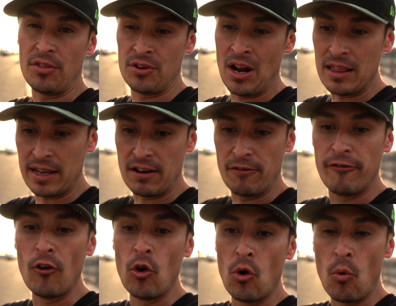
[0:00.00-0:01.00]
They're not like a
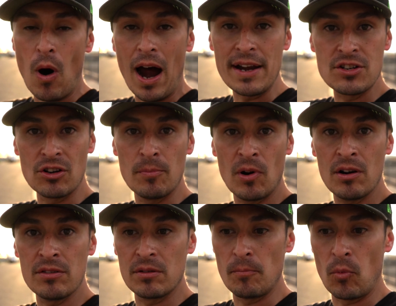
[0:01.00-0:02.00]
full wide dirt
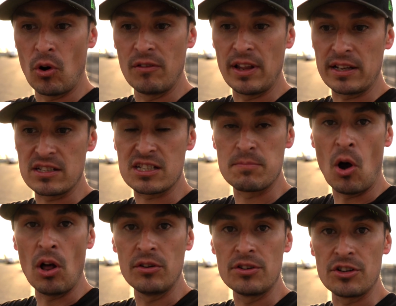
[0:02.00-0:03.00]
bar, they're more of like a
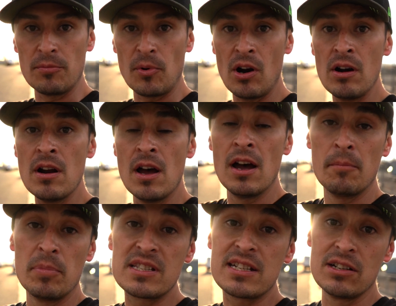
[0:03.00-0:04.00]
smaller dirt bar,
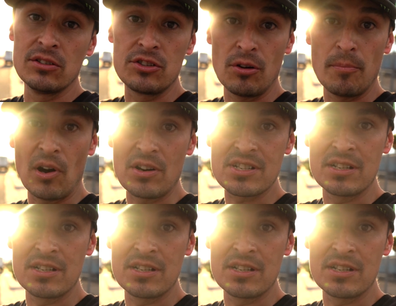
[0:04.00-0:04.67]
but still dirt bars